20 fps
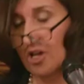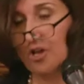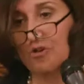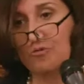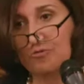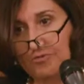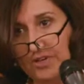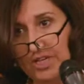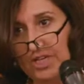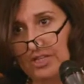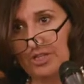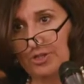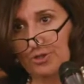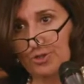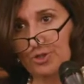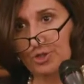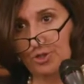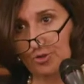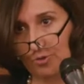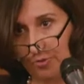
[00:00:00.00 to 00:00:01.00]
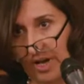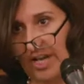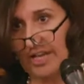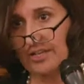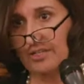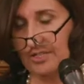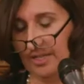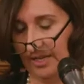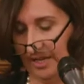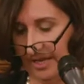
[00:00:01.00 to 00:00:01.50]
a failure to
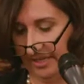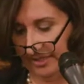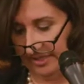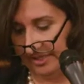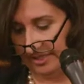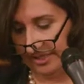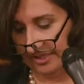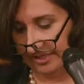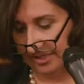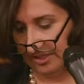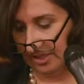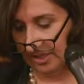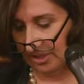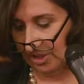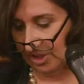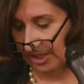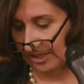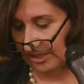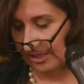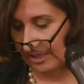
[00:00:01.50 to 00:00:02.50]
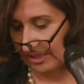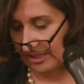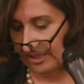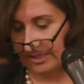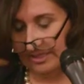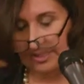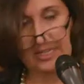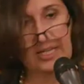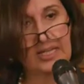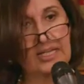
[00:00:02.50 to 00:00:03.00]
grant access to
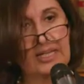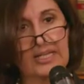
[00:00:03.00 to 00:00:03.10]
justice